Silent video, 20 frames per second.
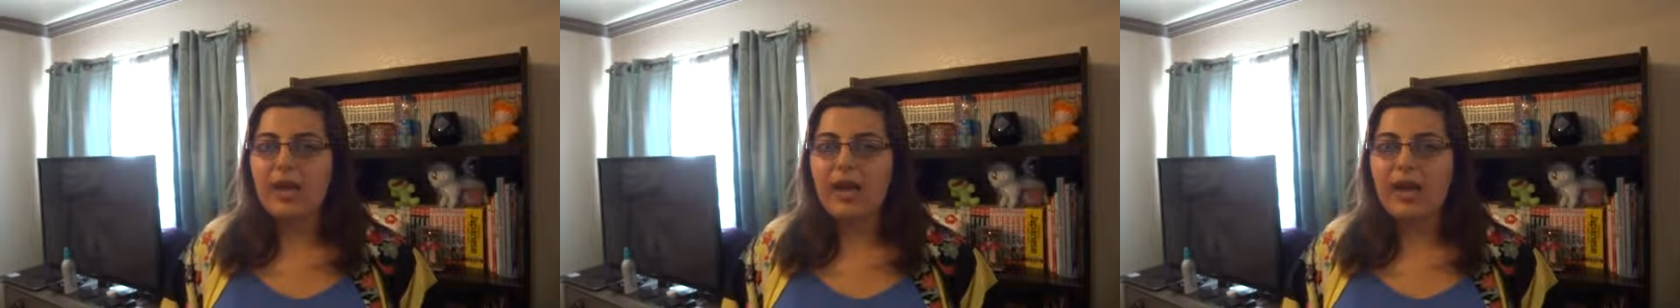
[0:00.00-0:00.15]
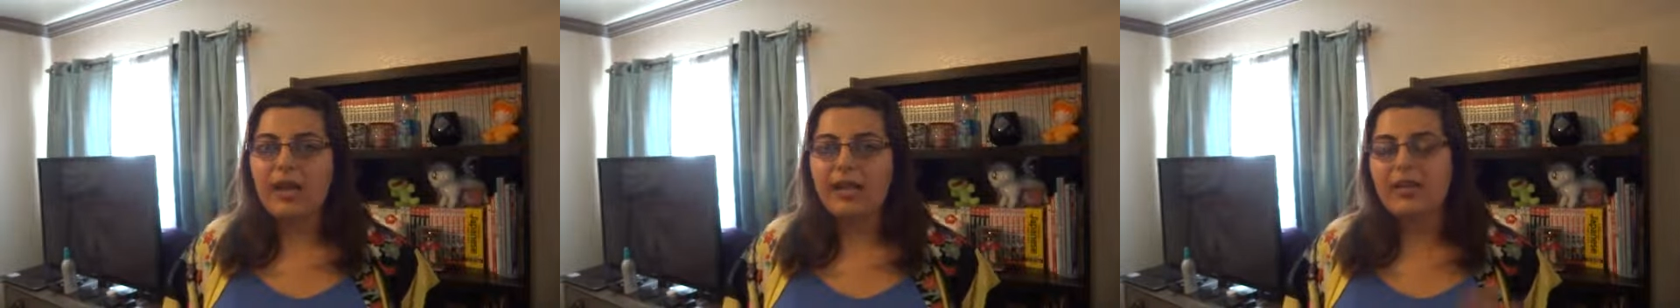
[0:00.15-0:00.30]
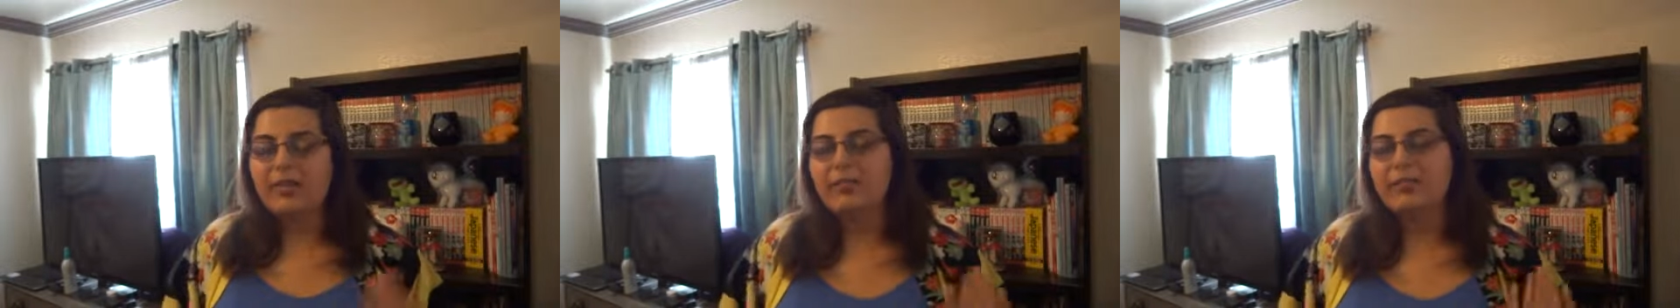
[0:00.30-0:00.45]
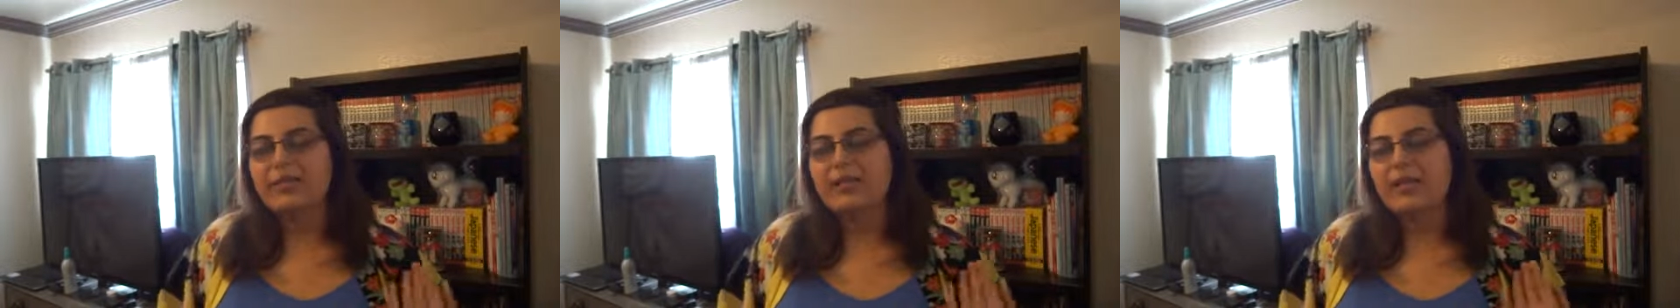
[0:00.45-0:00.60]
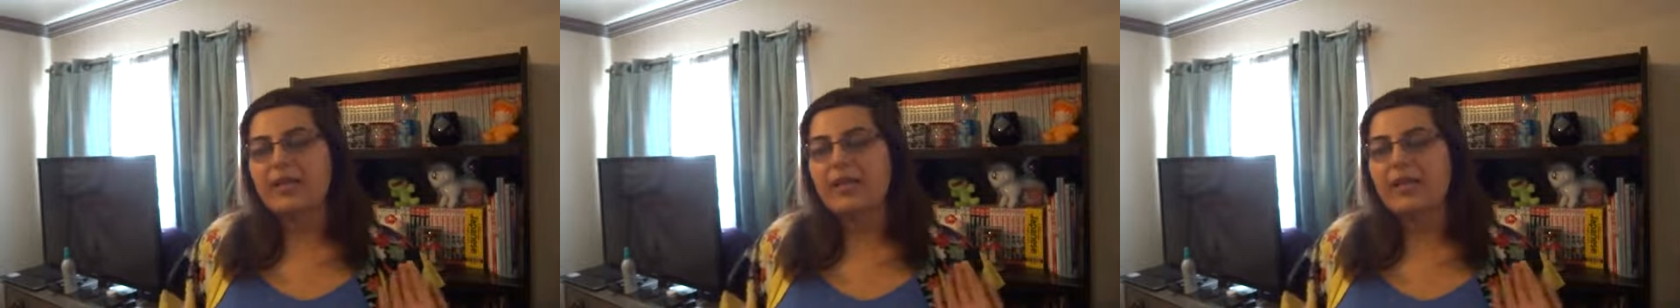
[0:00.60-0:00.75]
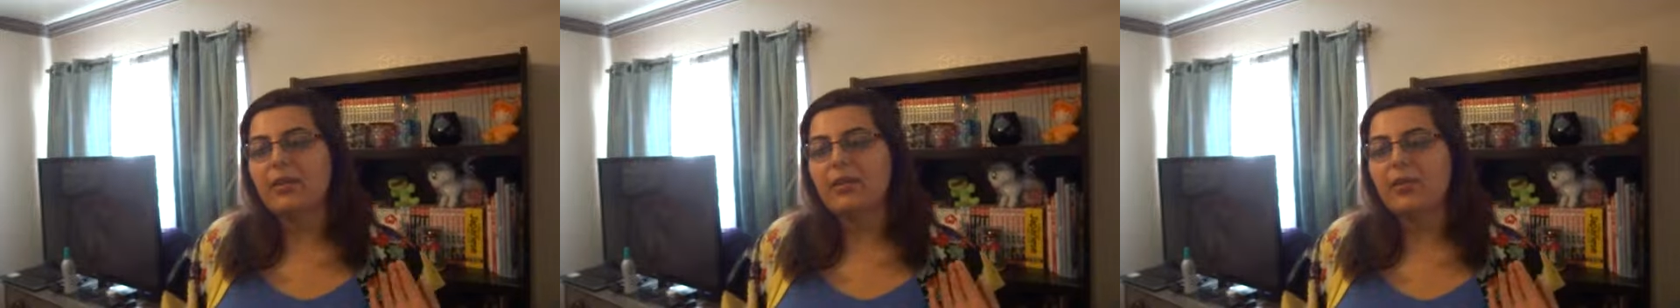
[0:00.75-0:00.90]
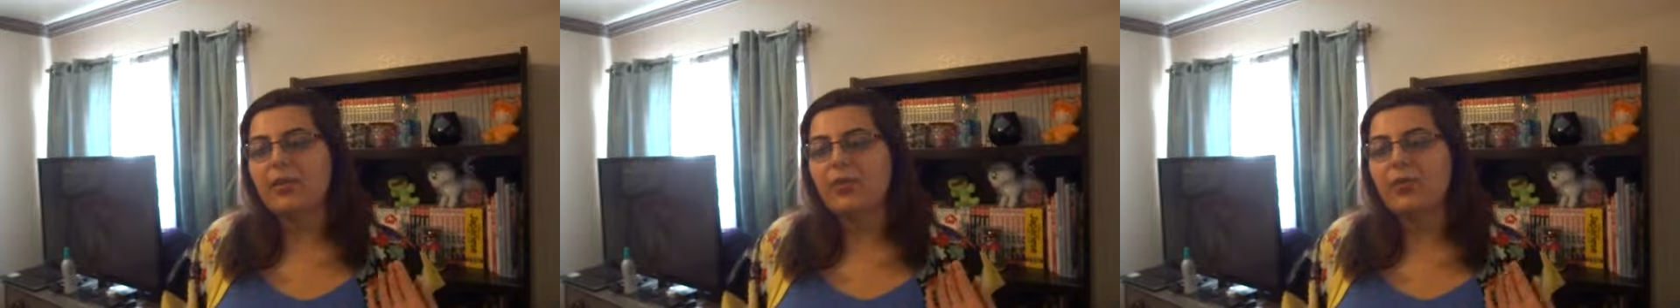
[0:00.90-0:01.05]
items
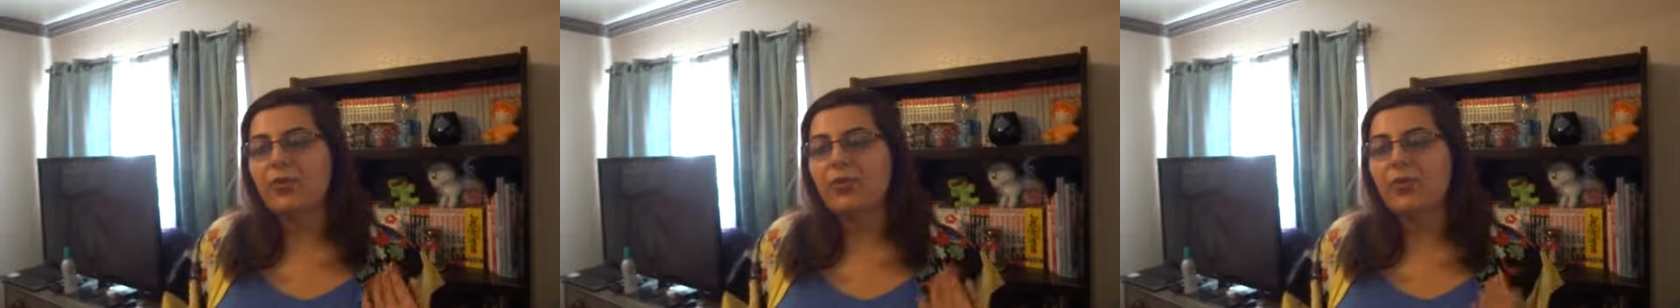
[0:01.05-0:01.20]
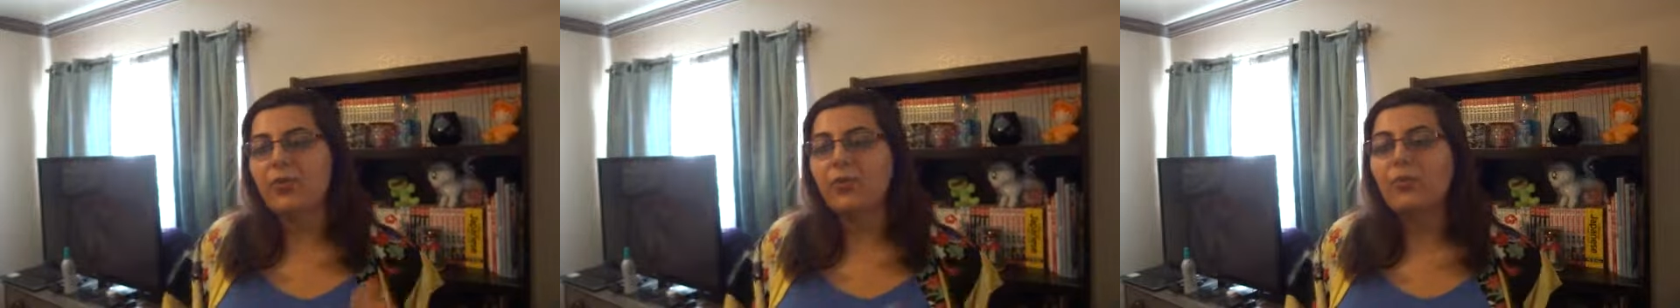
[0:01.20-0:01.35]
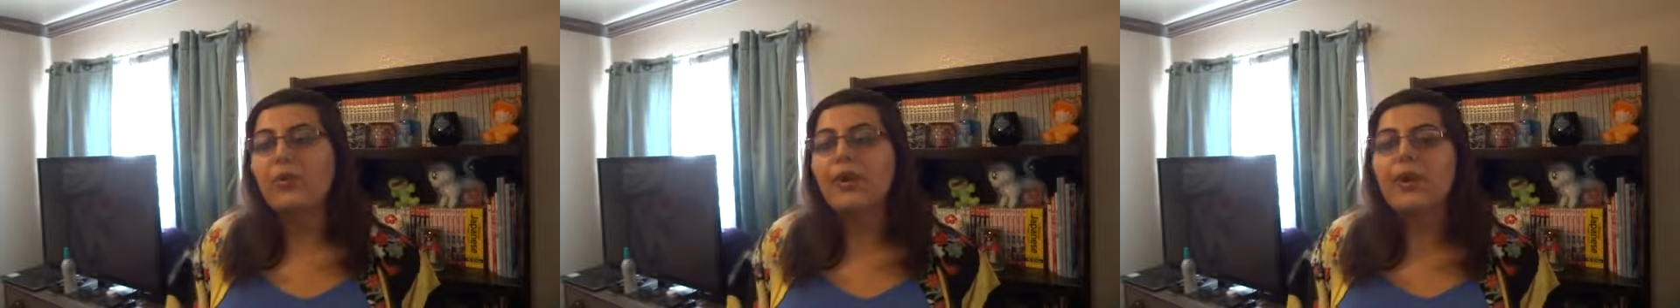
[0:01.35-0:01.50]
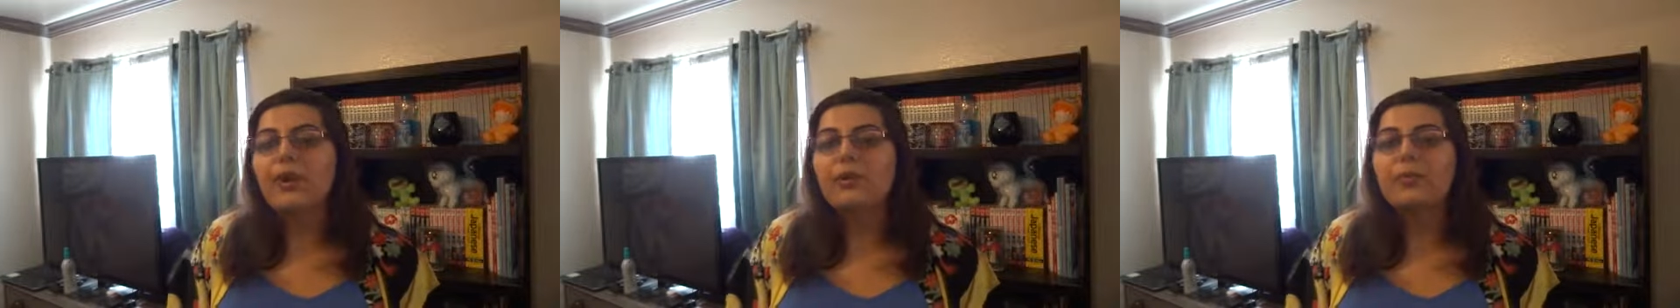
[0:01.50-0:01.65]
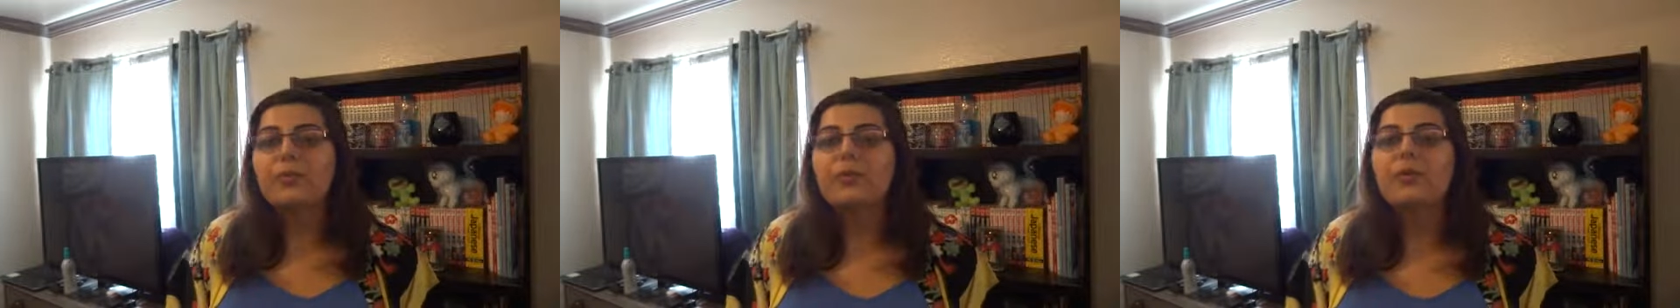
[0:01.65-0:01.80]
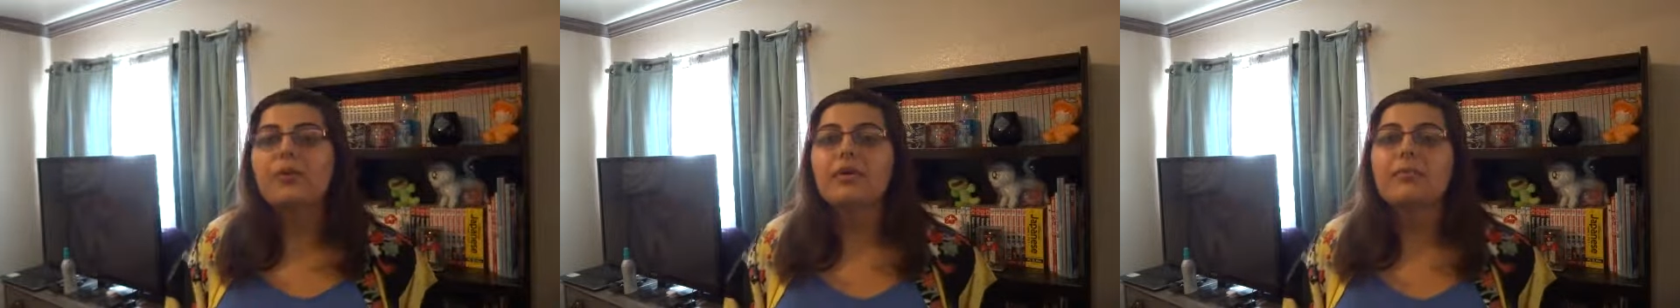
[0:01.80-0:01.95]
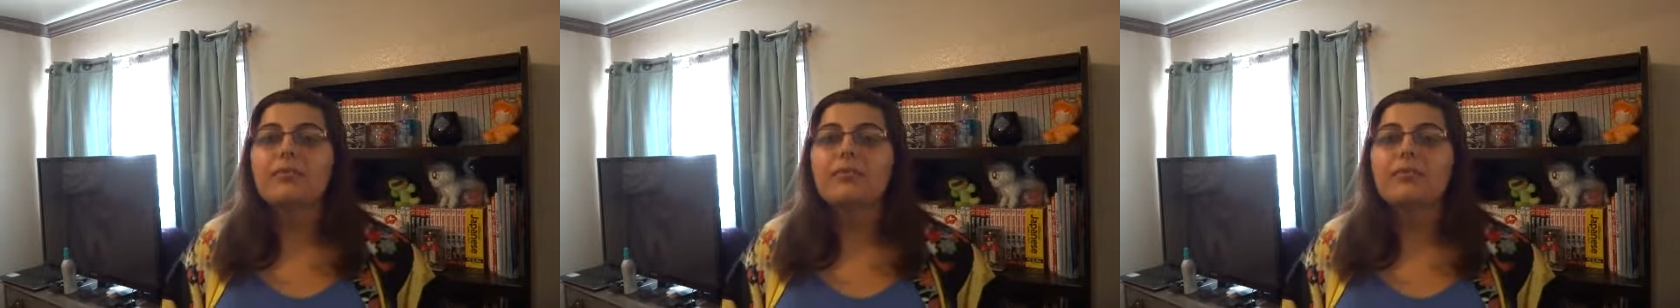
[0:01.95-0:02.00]
that are more wearable